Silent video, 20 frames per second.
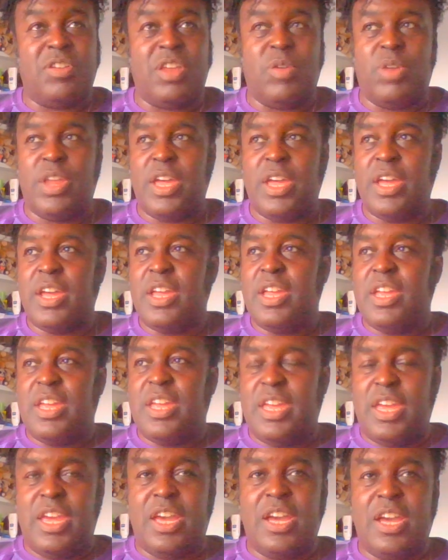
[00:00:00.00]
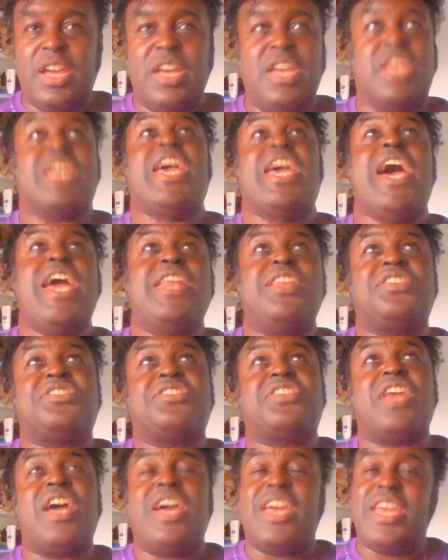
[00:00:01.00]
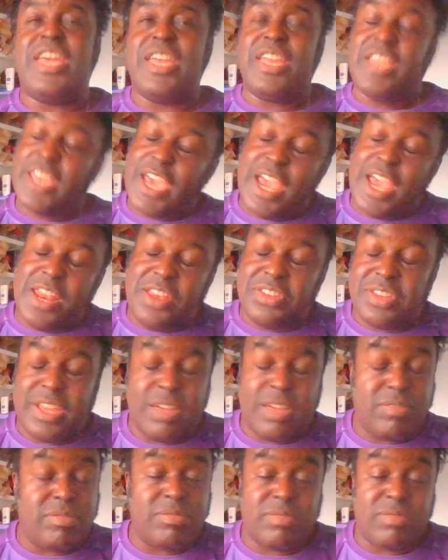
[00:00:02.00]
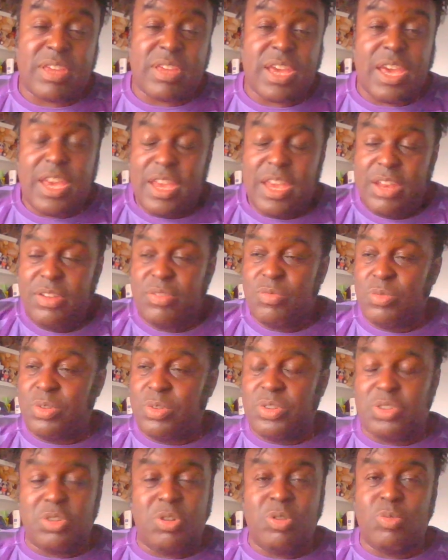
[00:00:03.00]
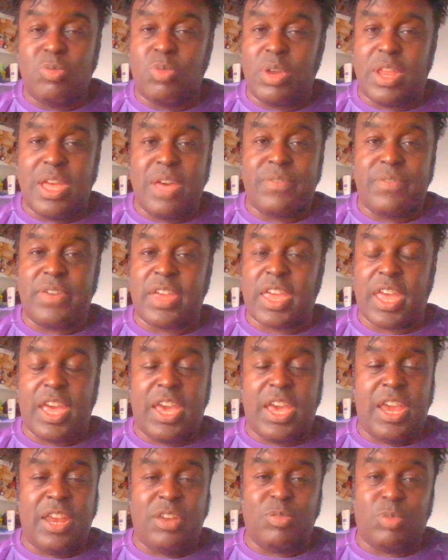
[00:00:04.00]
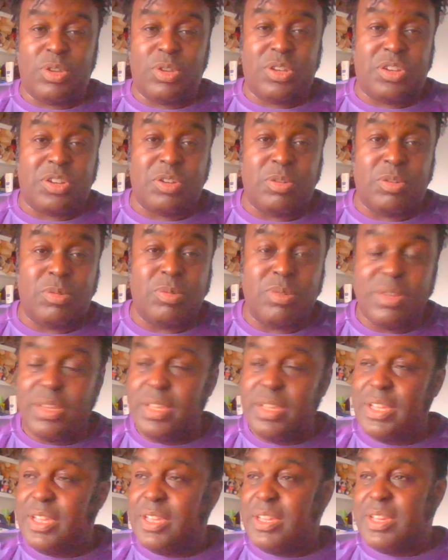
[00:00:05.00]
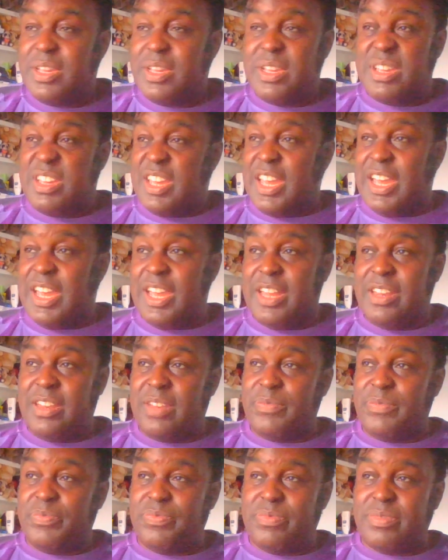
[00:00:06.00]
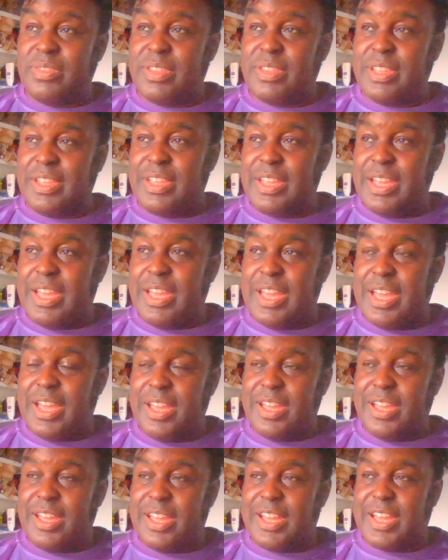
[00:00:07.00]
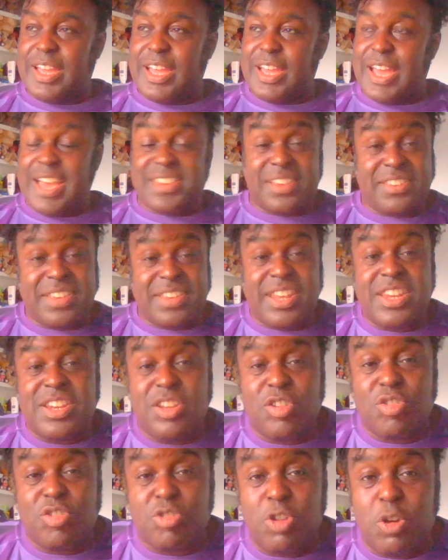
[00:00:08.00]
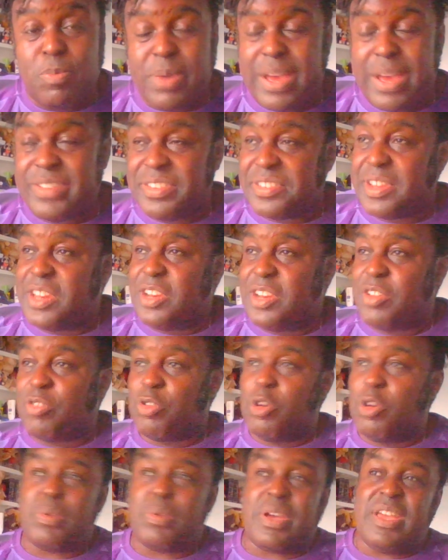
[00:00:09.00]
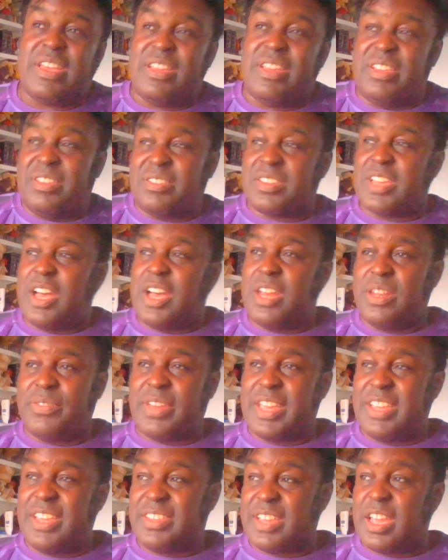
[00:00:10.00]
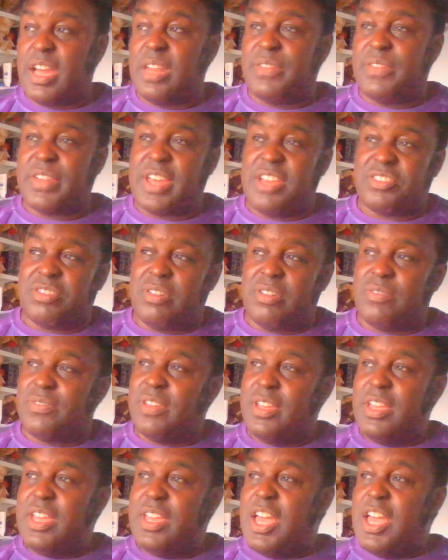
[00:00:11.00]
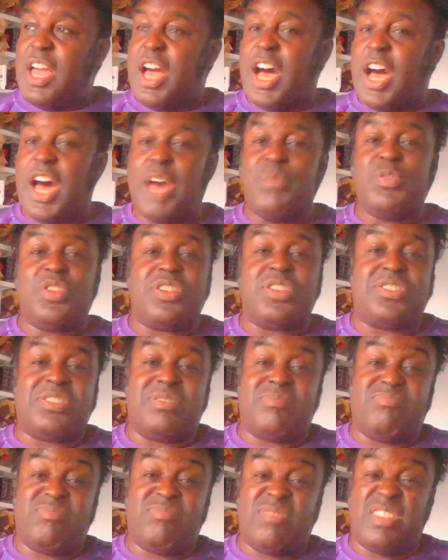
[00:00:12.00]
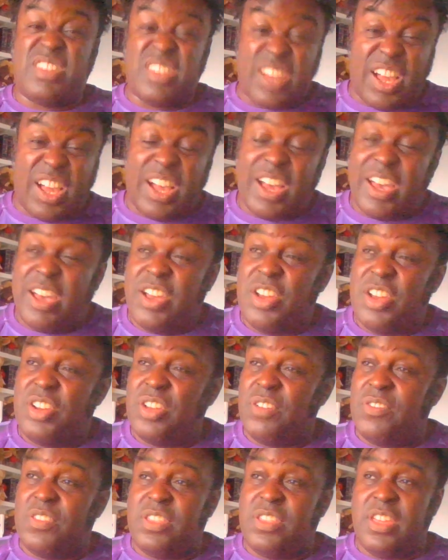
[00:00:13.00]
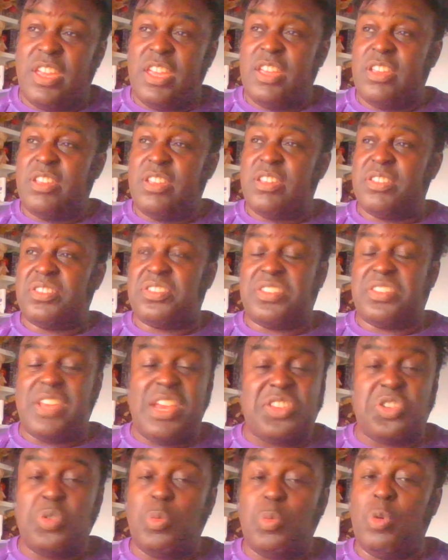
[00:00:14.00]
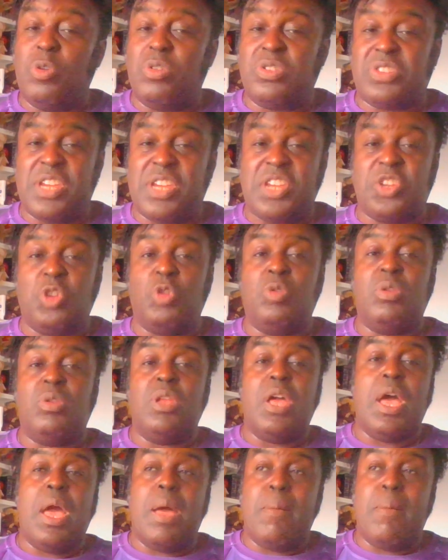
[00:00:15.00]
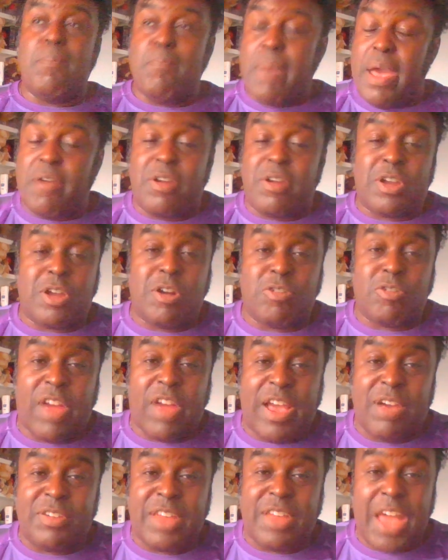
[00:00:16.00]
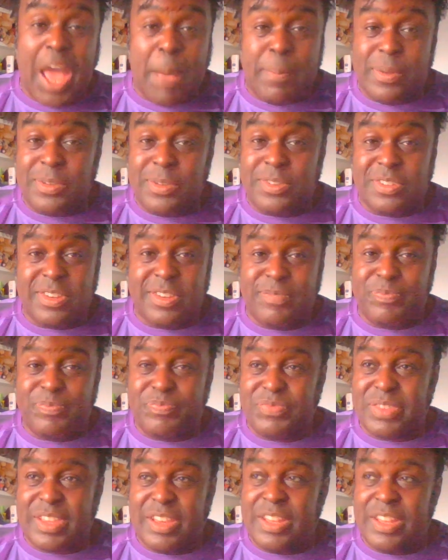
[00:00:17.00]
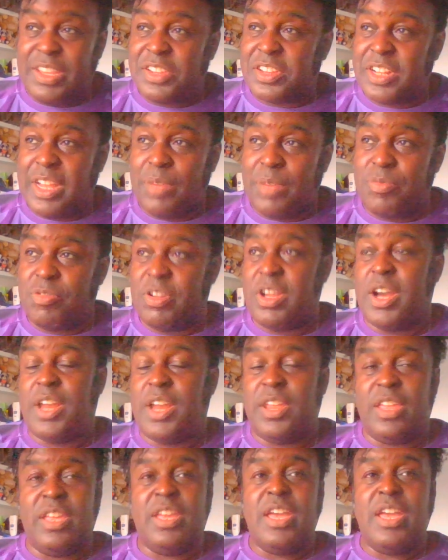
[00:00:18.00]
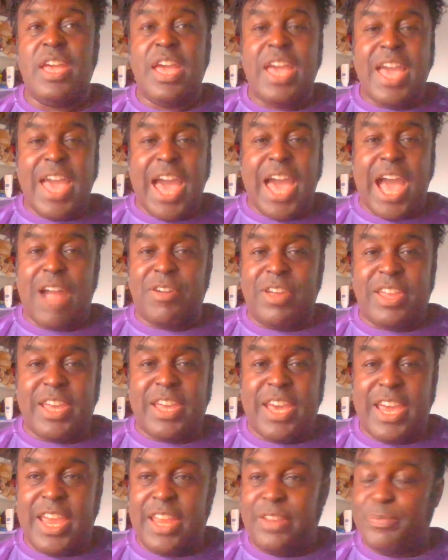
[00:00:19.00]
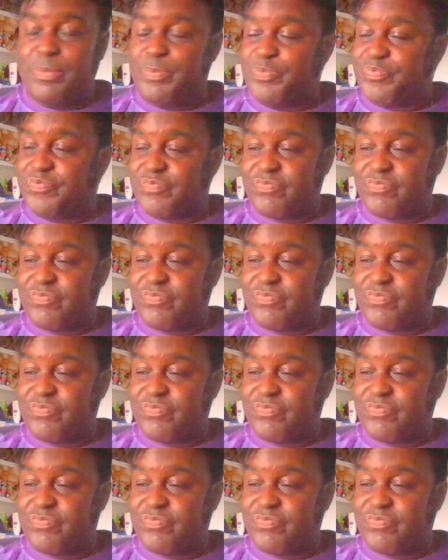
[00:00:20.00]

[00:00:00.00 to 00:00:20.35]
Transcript: They want to hear Kane is staying, Kane is that. Kane will do whatever Kane will do. And as I said in the group, it's a kind of a case of I'm just tired of the seasonal merry-go-round that happens at this club regarding Harry Kane.